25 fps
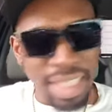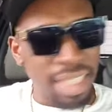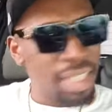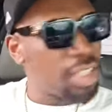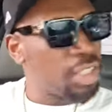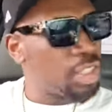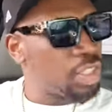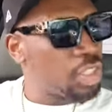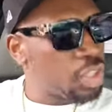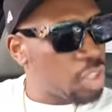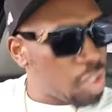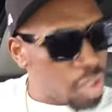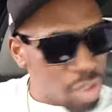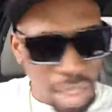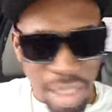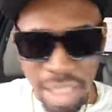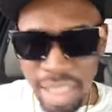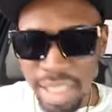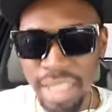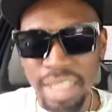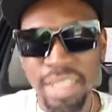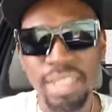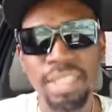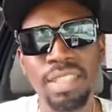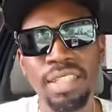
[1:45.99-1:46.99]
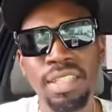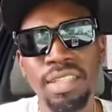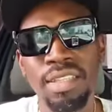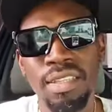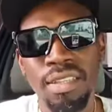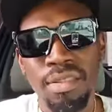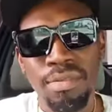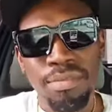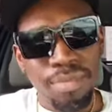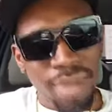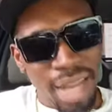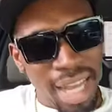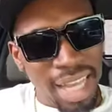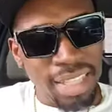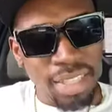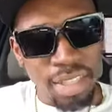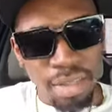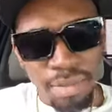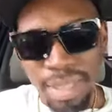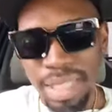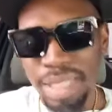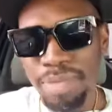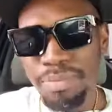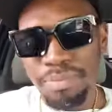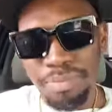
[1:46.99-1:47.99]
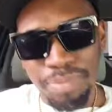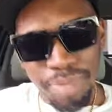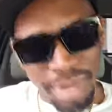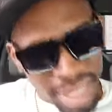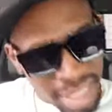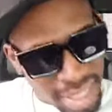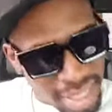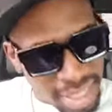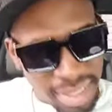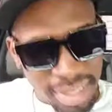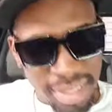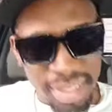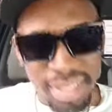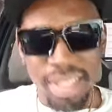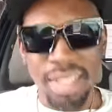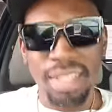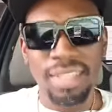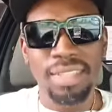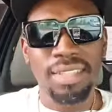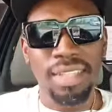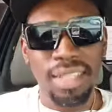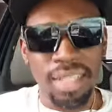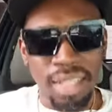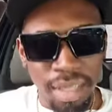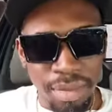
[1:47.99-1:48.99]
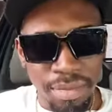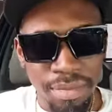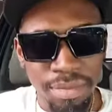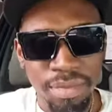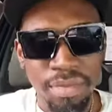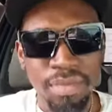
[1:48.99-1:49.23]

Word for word: juggling by some of the baddest selector them.